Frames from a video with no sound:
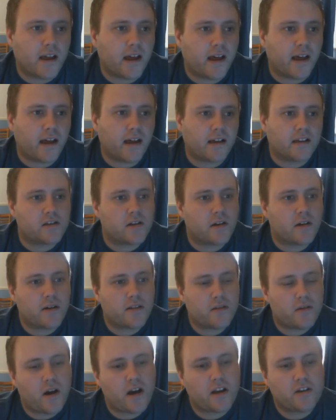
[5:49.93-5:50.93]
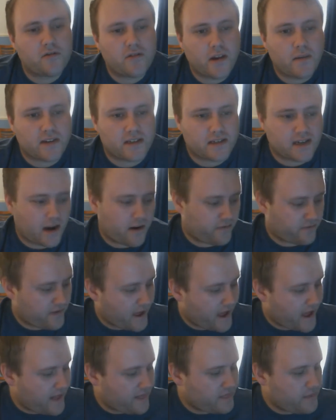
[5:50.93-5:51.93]
Uh, so I thought I'd treat myself.
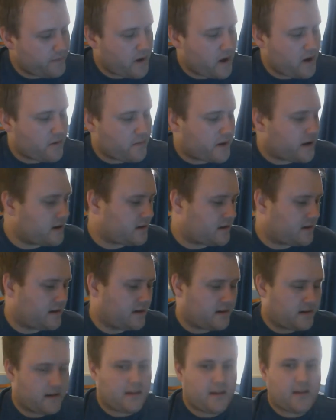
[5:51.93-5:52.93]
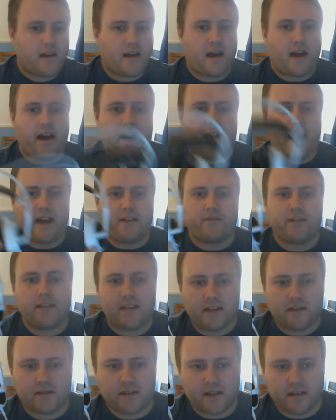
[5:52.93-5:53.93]
At the moment, I have
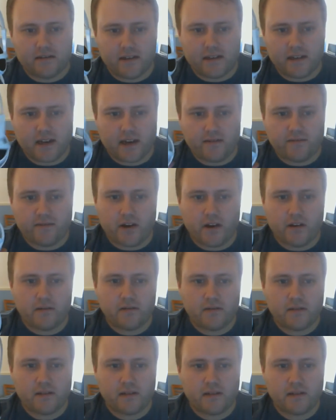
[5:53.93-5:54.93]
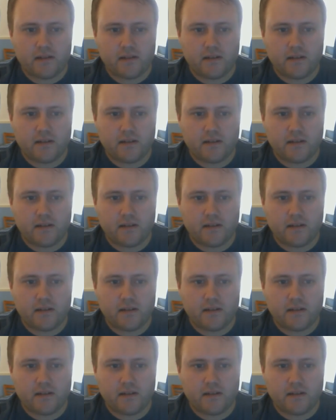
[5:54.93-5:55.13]
Steel Series headphones.